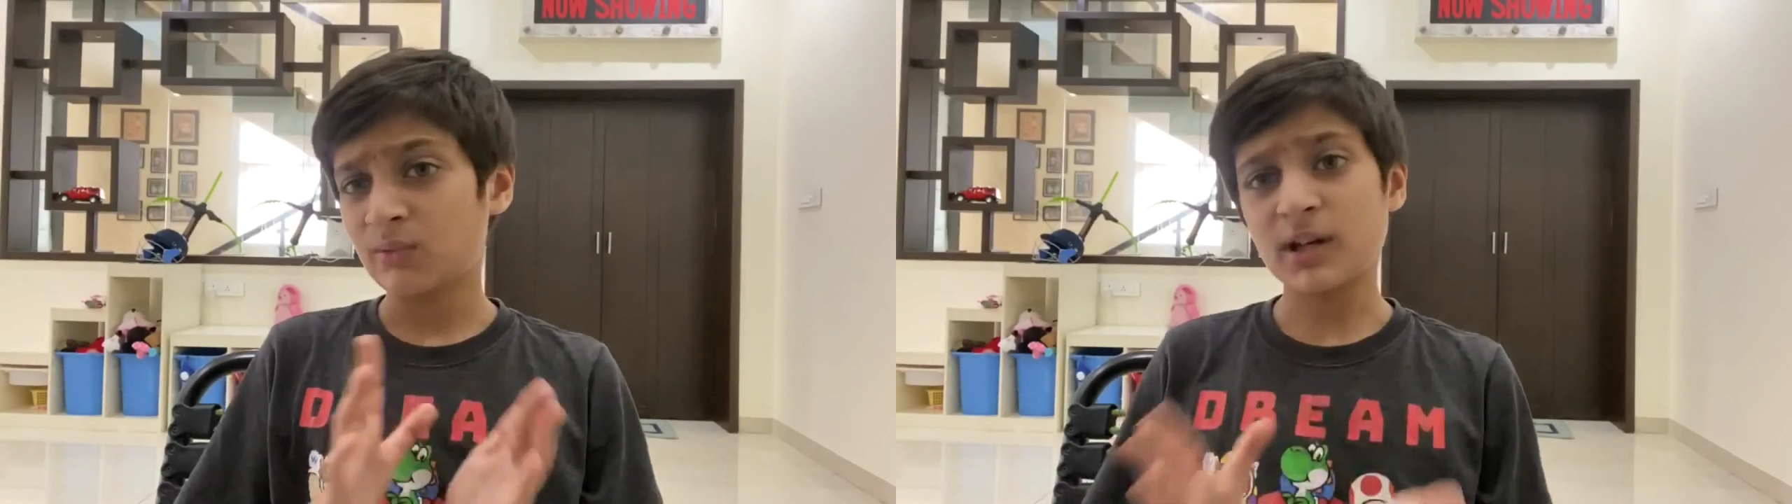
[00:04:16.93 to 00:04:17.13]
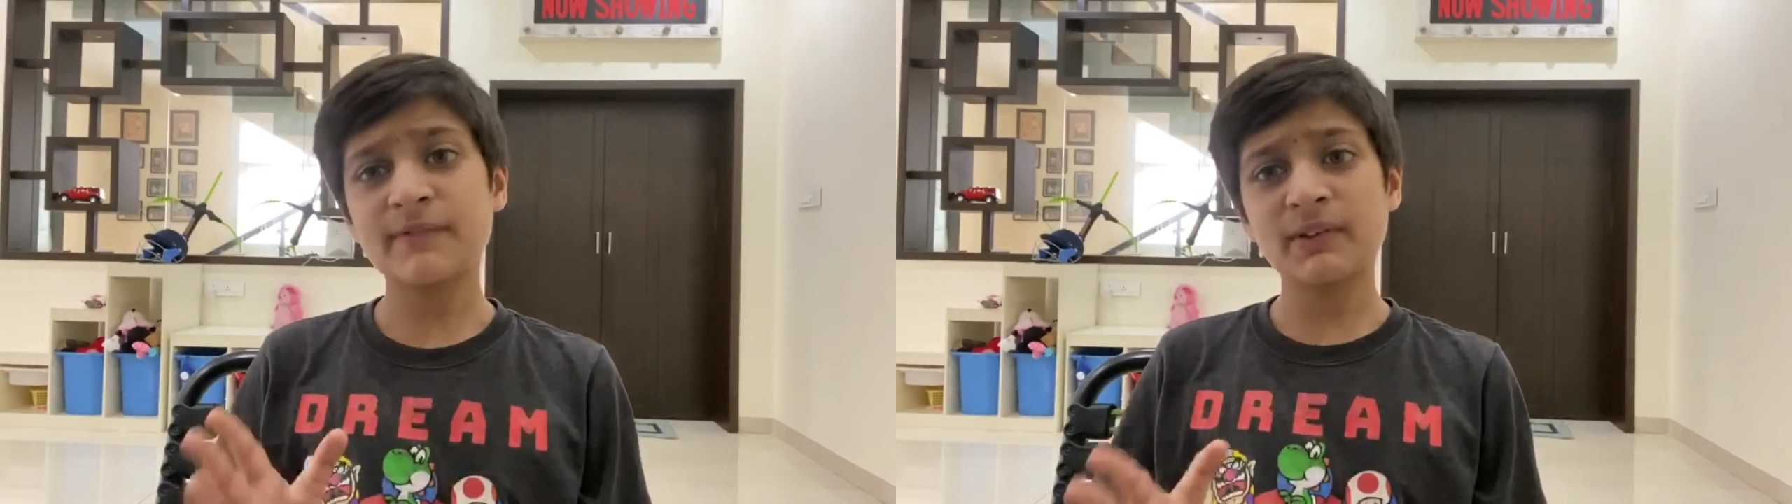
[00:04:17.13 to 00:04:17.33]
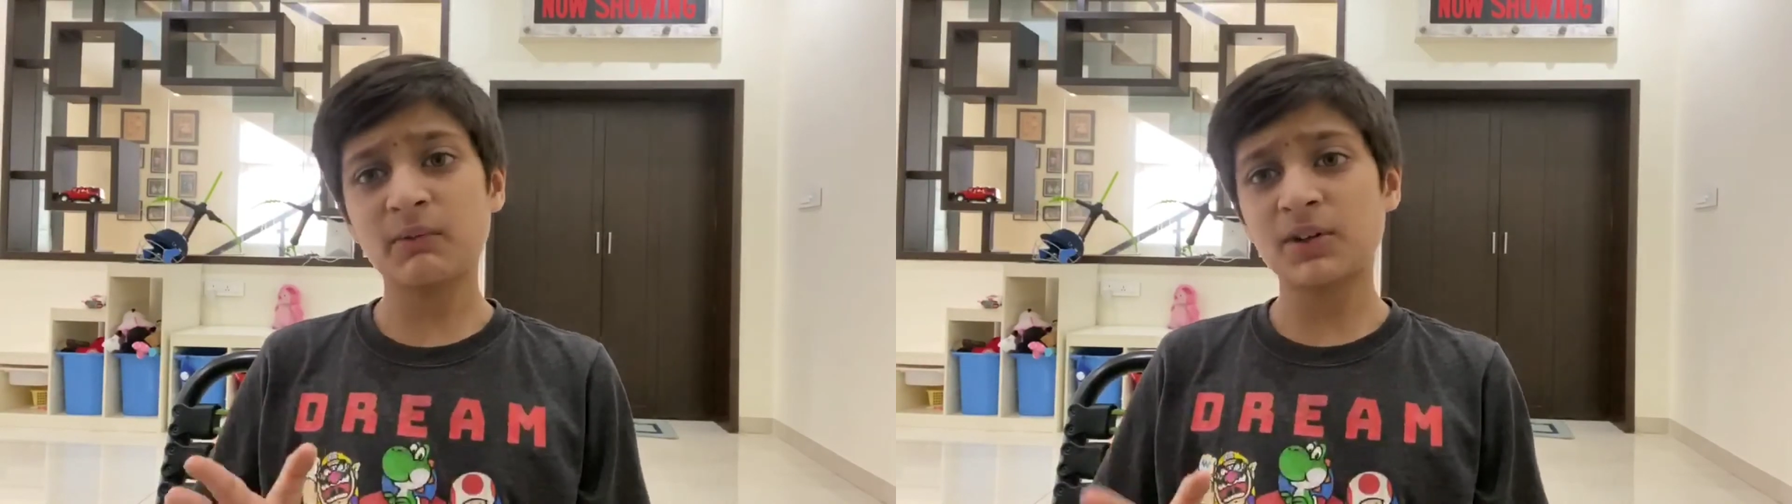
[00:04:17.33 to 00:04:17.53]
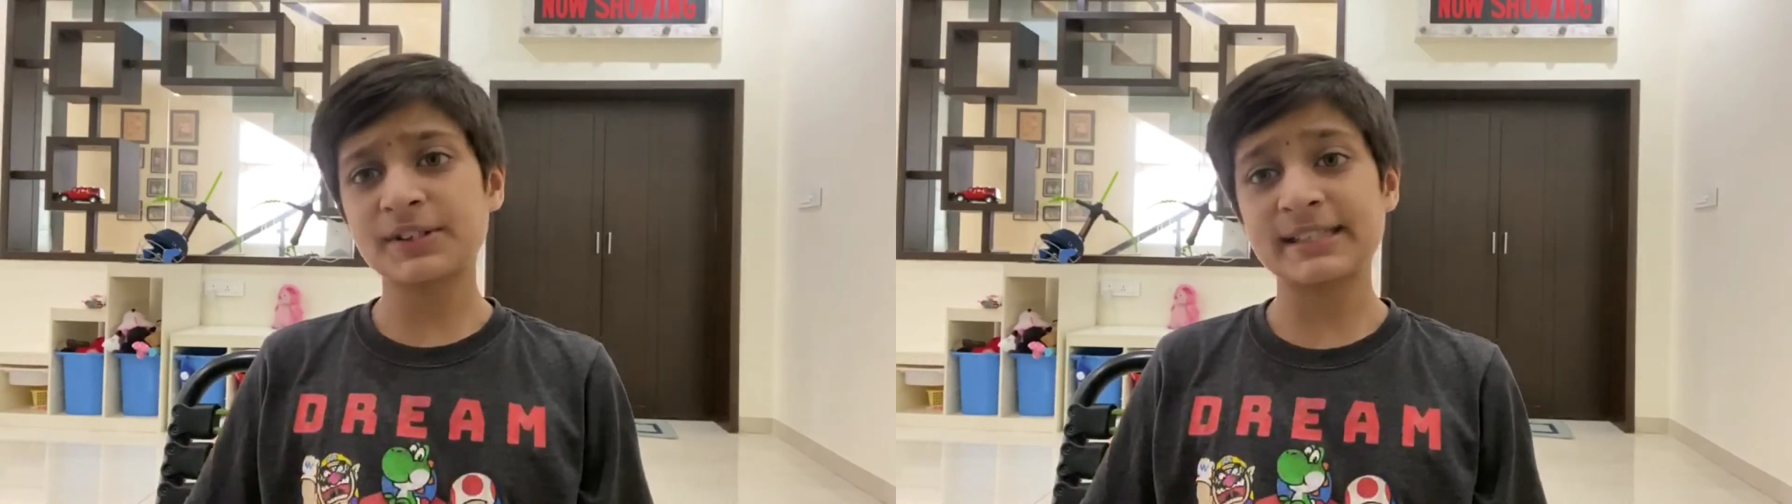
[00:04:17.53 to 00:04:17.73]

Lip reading: what if I want to